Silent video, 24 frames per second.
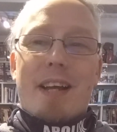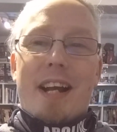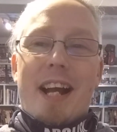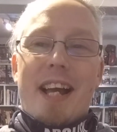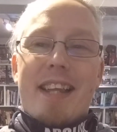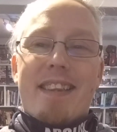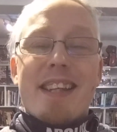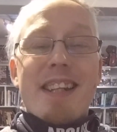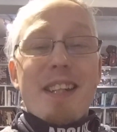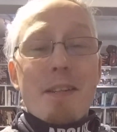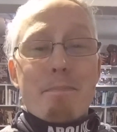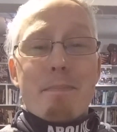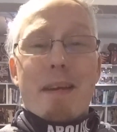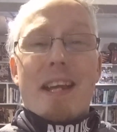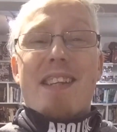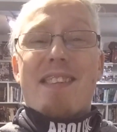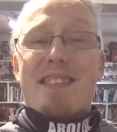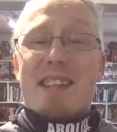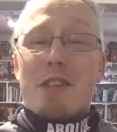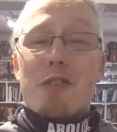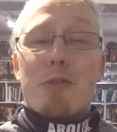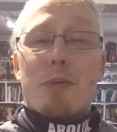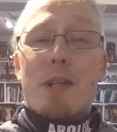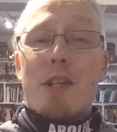I think it makes
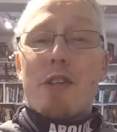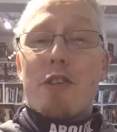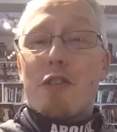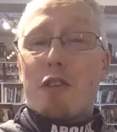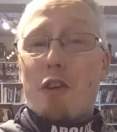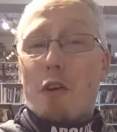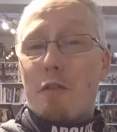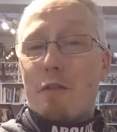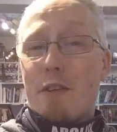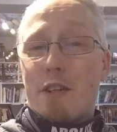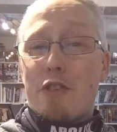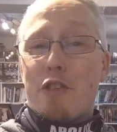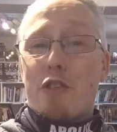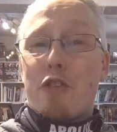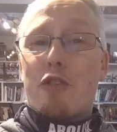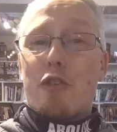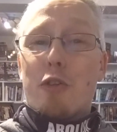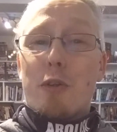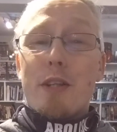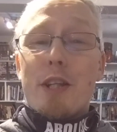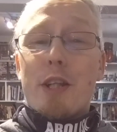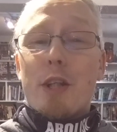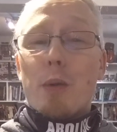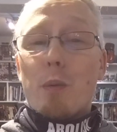sense within this confines of the
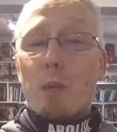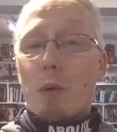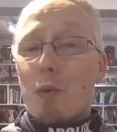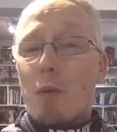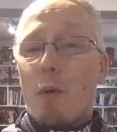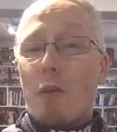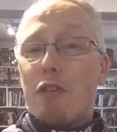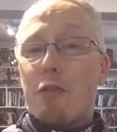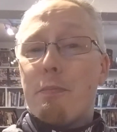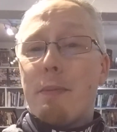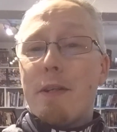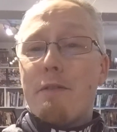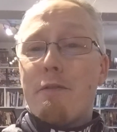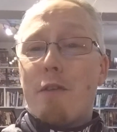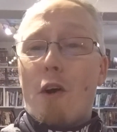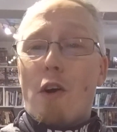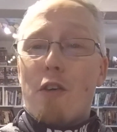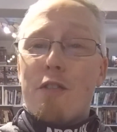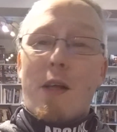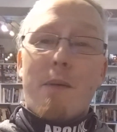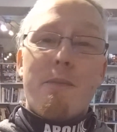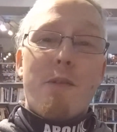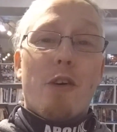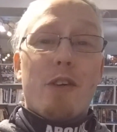story that he would want to be
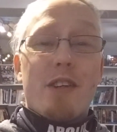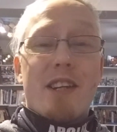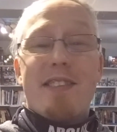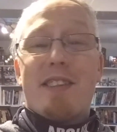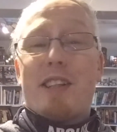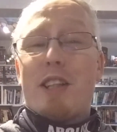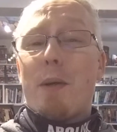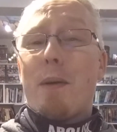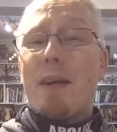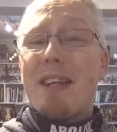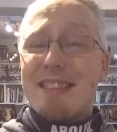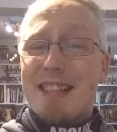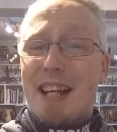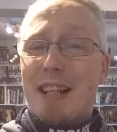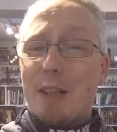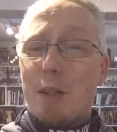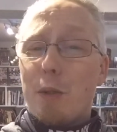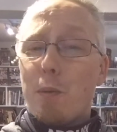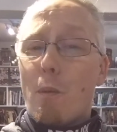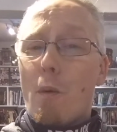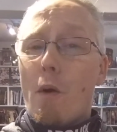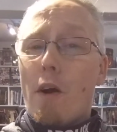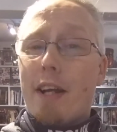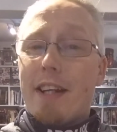involved. I'm not going to tell you
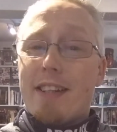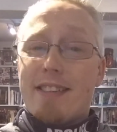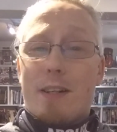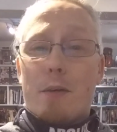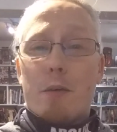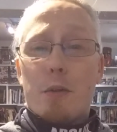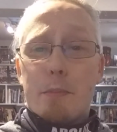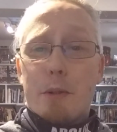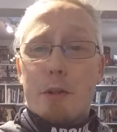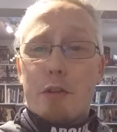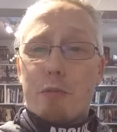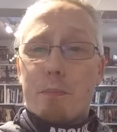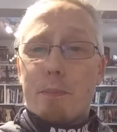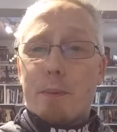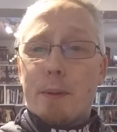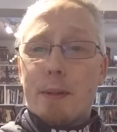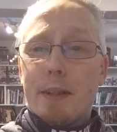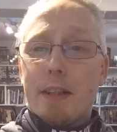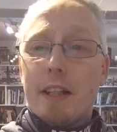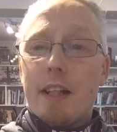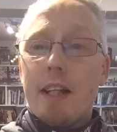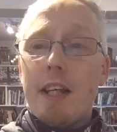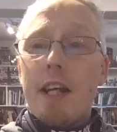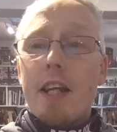exactly why, because that would be a
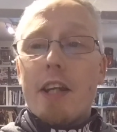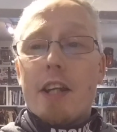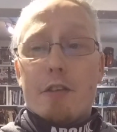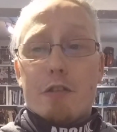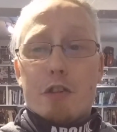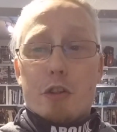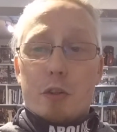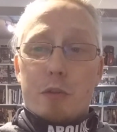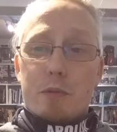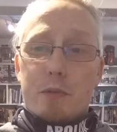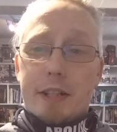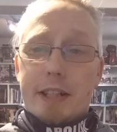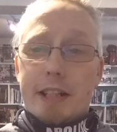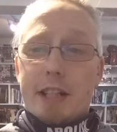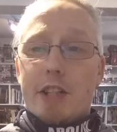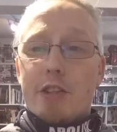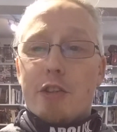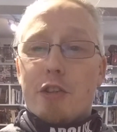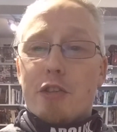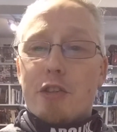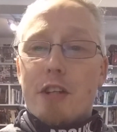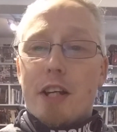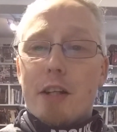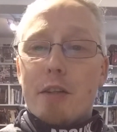spoiler. You have to go and read it
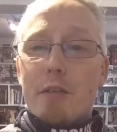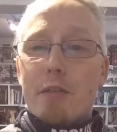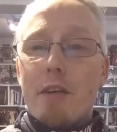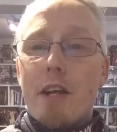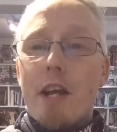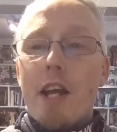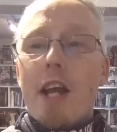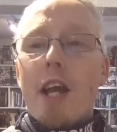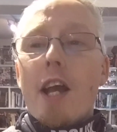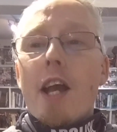yourself.